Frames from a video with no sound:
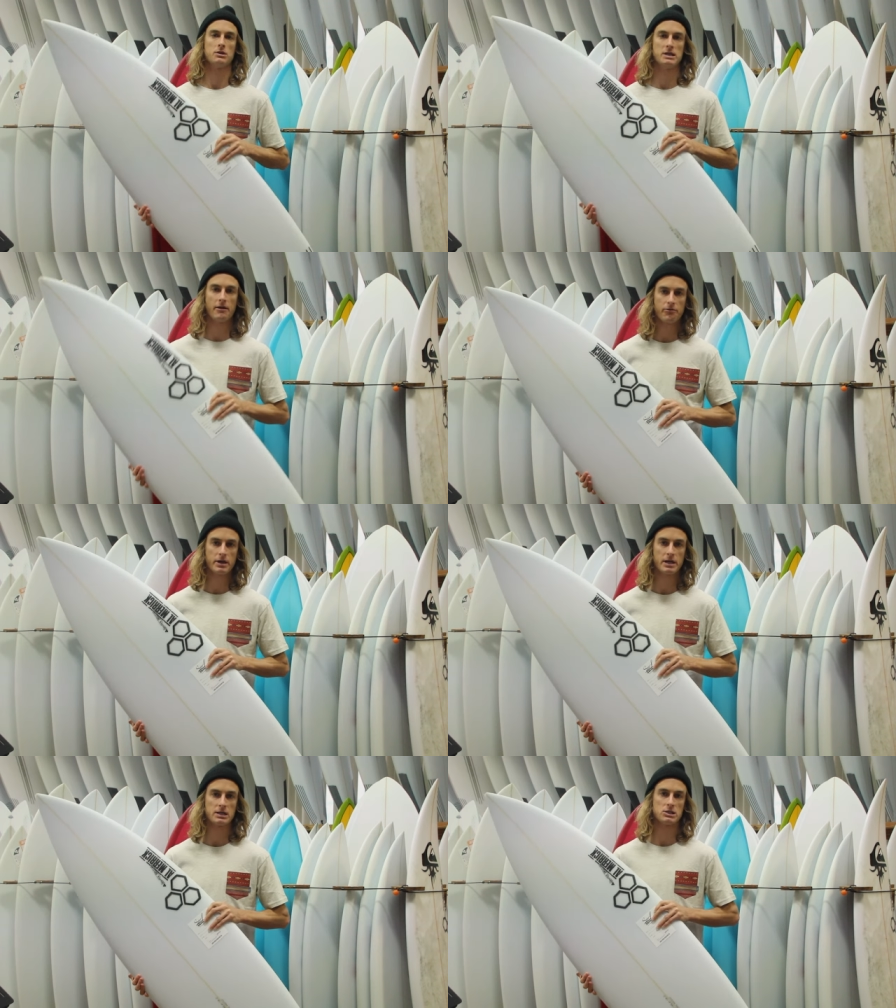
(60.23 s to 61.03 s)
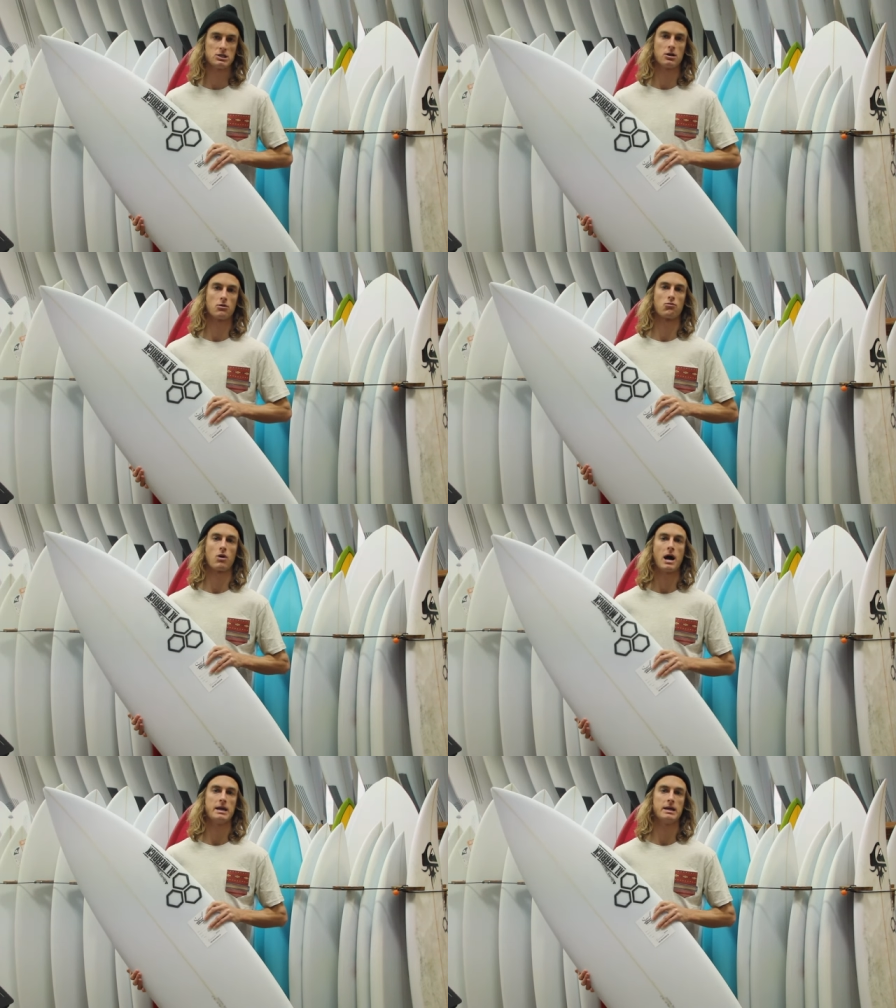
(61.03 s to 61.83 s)
would definitely consider
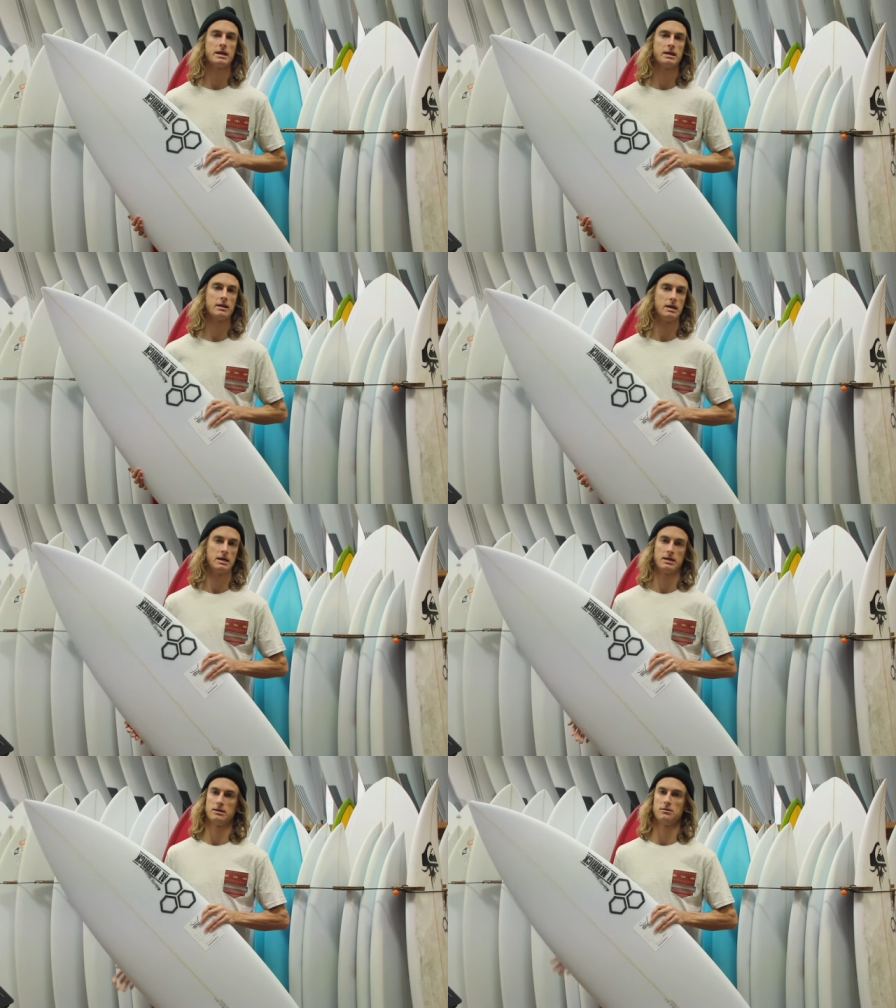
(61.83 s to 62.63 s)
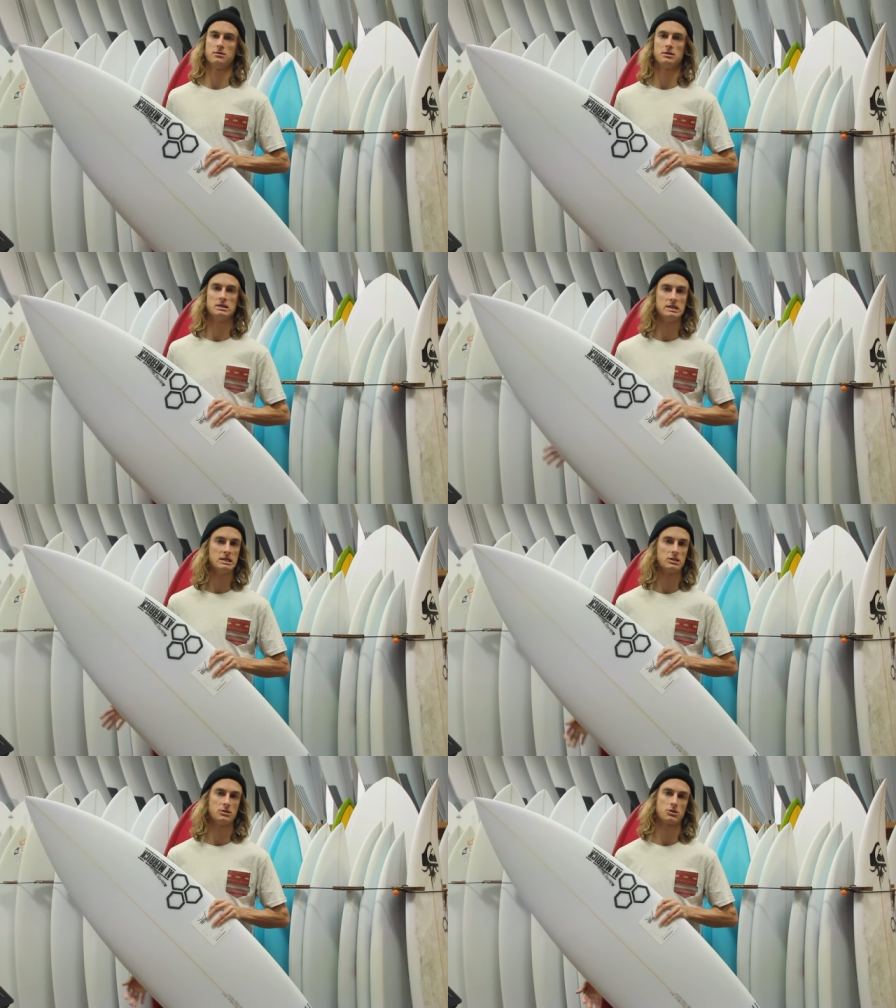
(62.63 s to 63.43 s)
riding it in
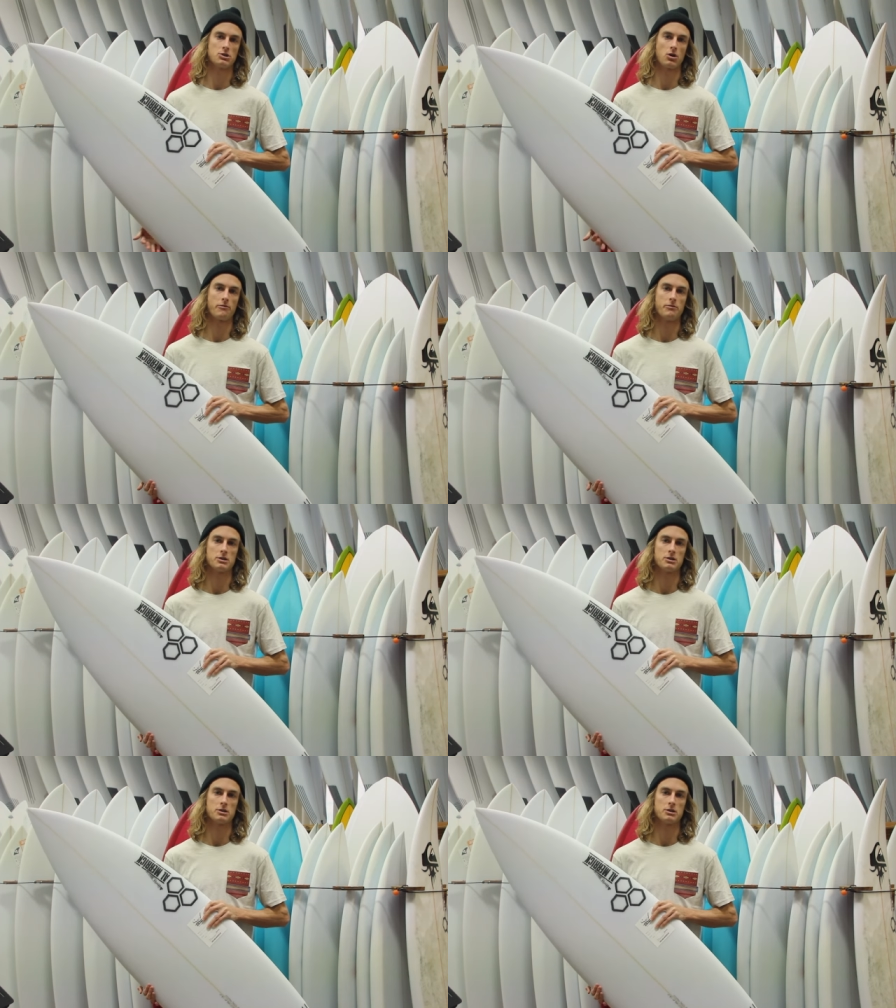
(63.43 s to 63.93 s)
decent surf.